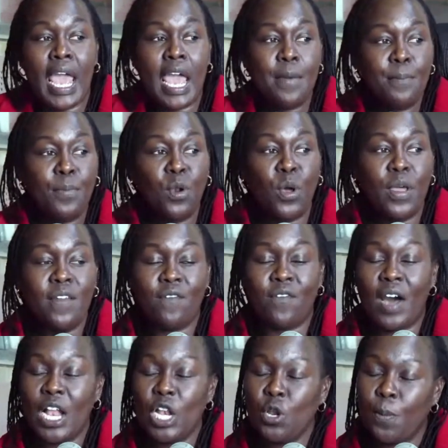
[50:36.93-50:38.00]
Employee
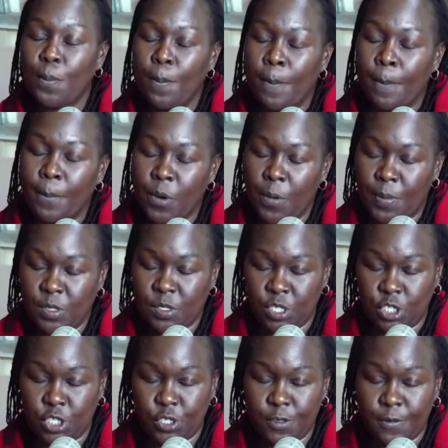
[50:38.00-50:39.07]
value
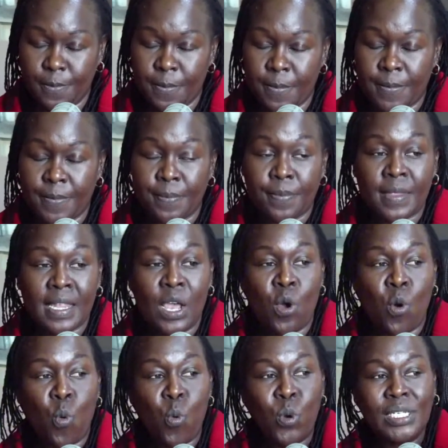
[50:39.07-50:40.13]
proposition,
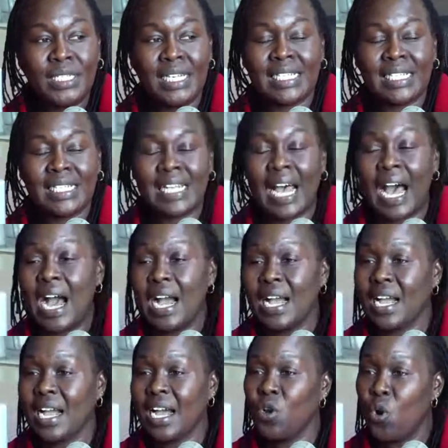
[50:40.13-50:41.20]
which is
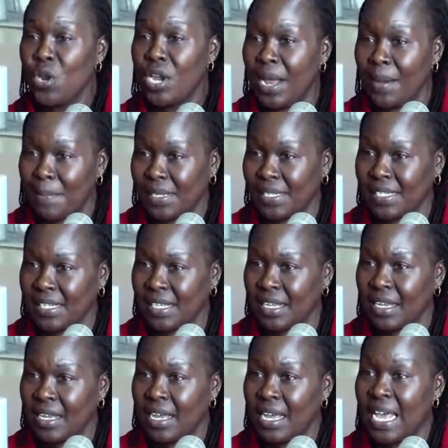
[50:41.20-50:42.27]
anchored on numbers,
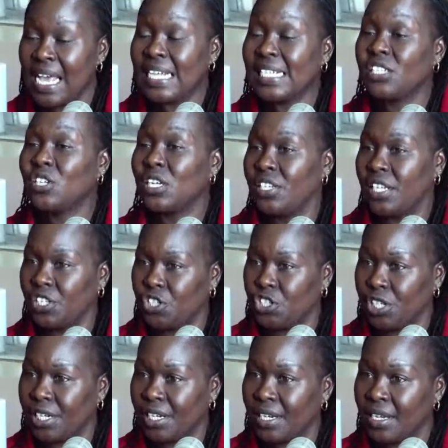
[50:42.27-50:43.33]
is
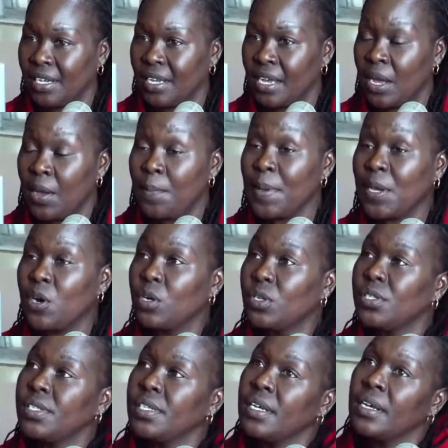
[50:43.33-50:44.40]
strategic. Yes.
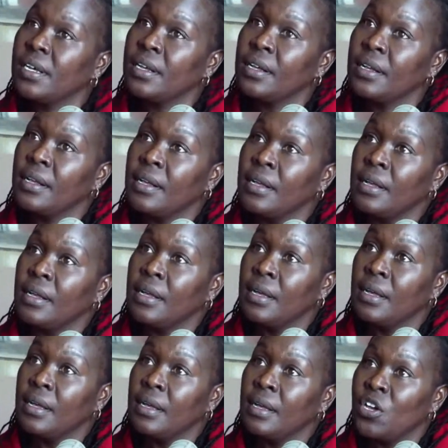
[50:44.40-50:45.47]
Because
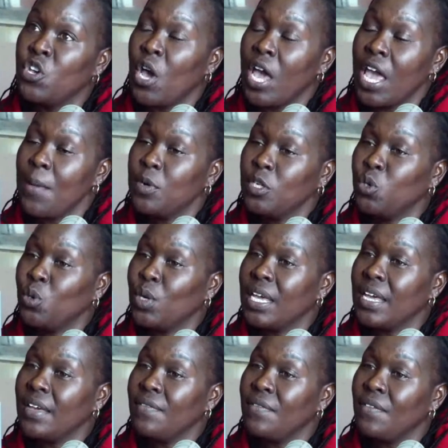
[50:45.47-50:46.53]
you're able to
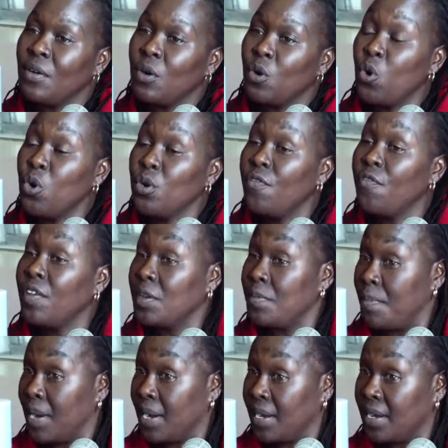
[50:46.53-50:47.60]
give good
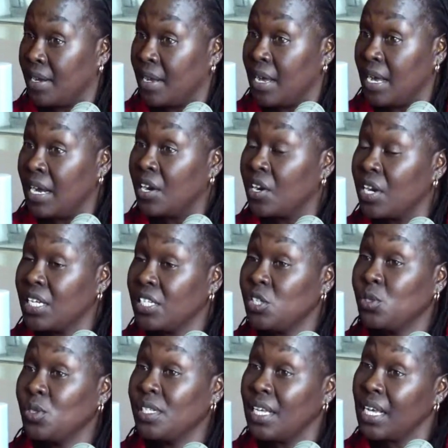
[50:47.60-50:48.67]
feedback.
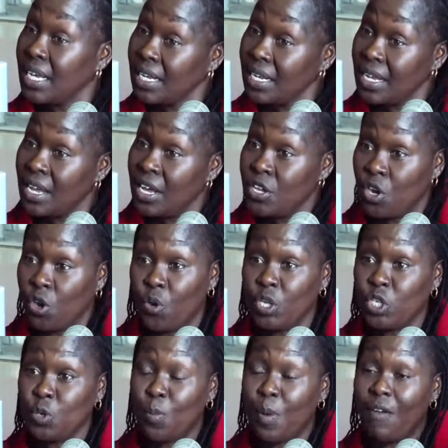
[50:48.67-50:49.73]
Grace, you said you're
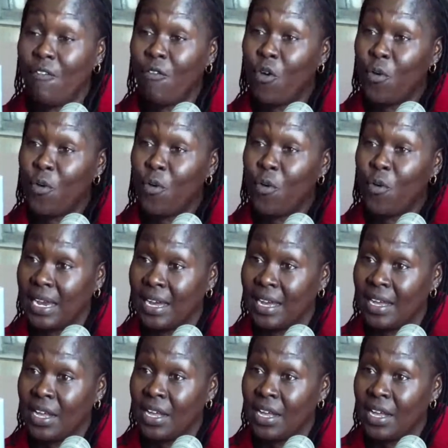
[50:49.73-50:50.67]
going to perform here